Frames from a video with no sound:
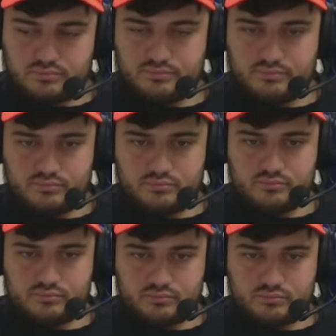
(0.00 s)

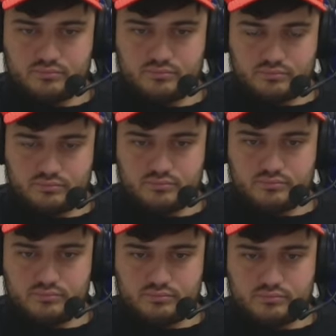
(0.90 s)

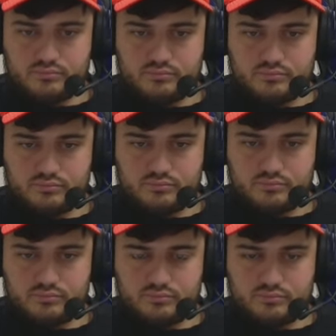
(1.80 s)

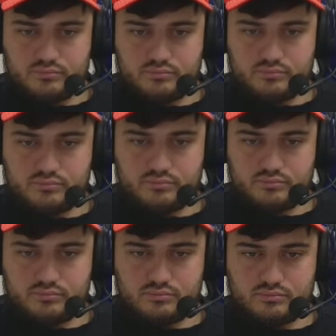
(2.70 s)

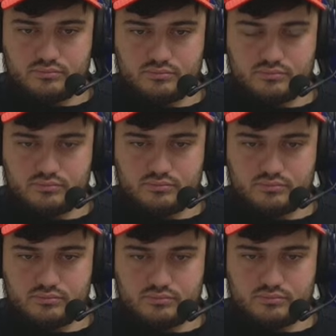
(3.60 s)

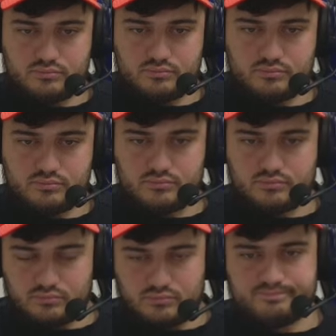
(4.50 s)

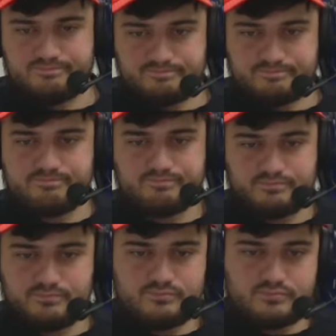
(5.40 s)

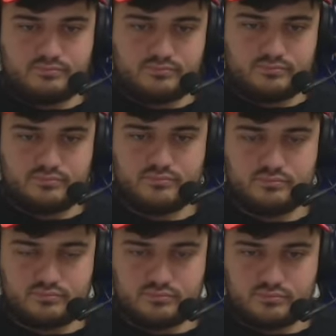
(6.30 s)

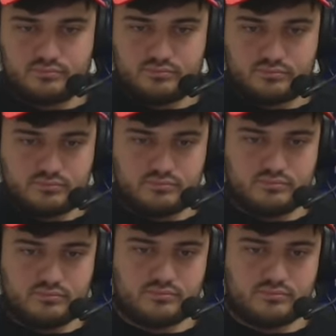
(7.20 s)
This person isn't speaking.